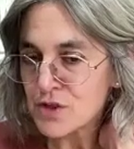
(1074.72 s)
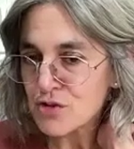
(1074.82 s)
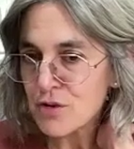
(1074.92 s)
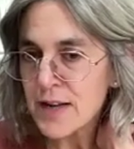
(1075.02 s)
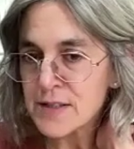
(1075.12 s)

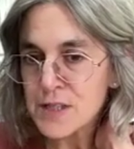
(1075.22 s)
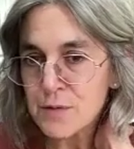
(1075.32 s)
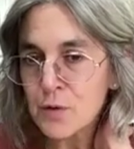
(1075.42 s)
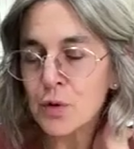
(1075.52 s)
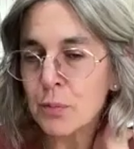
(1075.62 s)

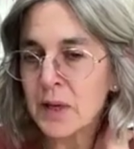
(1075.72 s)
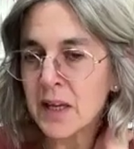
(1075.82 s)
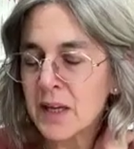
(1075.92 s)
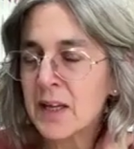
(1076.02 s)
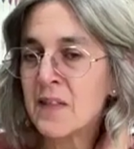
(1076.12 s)

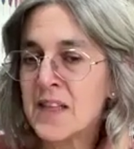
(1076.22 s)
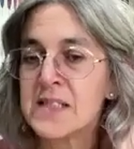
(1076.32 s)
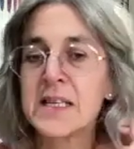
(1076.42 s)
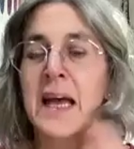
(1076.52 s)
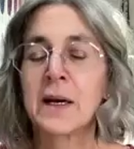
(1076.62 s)
transforming in
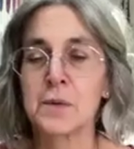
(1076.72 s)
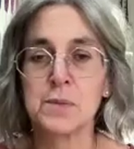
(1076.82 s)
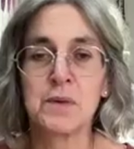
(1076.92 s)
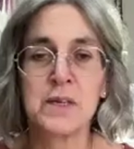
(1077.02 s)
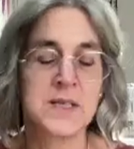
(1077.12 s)
this
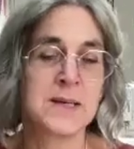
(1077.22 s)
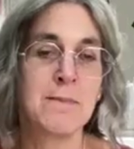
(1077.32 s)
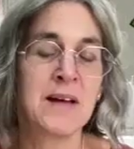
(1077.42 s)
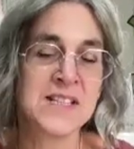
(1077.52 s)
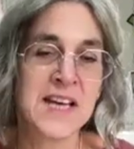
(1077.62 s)
house because it
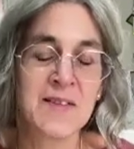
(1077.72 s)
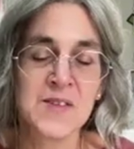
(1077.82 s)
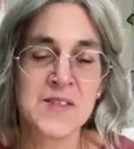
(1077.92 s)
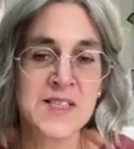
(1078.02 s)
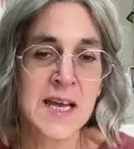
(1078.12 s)
meant I
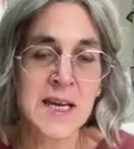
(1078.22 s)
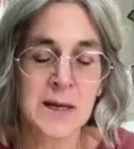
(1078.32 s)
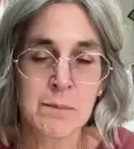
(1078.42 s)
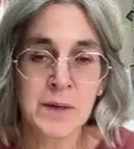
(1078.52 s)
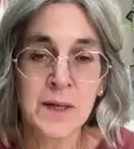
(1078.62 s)
had the
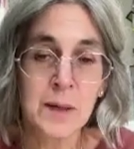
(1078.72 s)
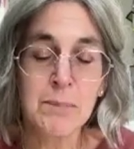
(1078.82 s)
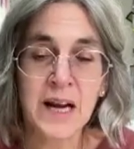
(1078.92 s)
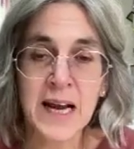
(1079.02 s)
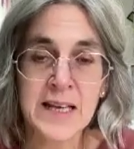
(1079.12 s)
same
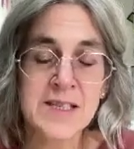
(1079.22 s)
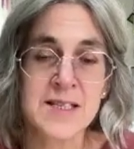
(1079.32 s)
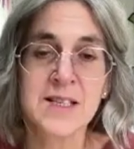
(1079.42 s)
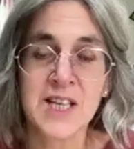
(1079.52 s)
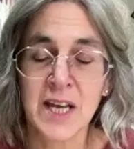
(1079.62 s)
place
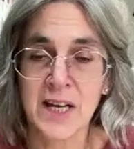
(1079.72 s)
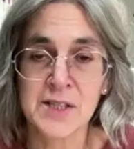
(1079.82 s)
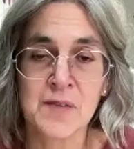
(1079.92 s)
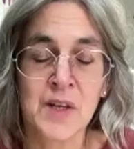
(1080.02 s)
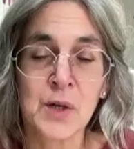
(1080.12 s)
that I
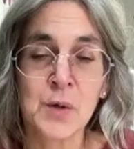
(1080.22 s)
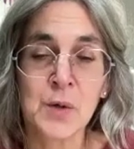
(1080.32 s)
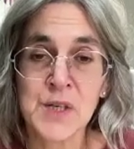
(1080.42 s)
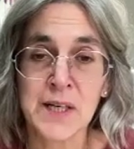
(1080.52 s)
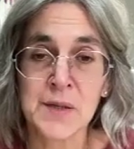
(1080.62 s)
had in the
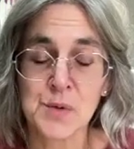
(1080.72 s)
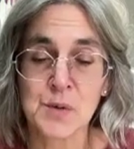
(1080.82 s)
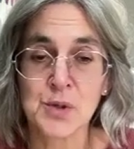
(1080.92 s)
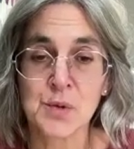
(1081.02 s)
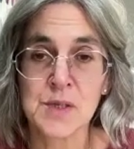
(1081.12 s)
old house,
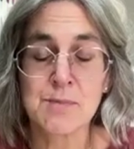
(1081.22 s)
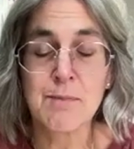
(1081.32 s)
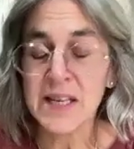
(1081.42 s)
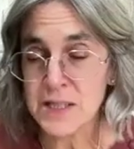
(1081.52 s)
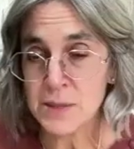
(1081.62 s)
which was
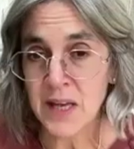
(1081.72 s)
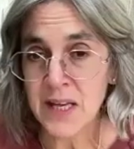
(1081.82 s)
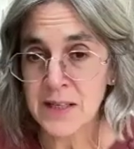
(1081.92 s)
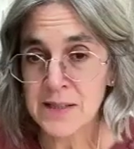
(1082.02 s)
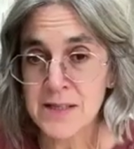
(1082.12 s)
my
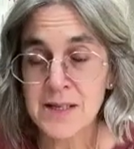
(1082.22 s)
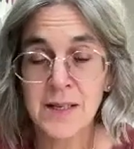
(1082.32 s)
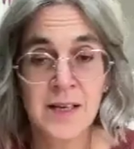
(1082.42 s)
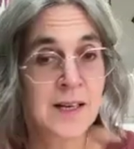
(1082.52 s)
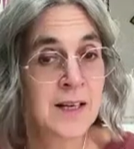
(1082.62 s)
space.
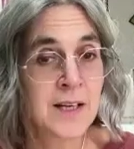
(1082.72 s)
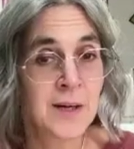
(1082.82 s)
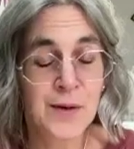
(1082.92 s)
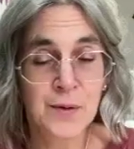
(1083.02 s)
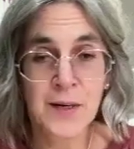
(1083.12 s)

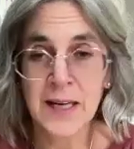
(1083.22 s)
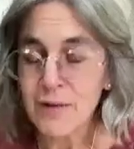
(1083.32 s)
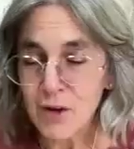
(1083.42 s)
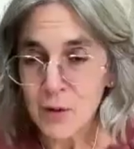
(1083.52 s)
I could leave it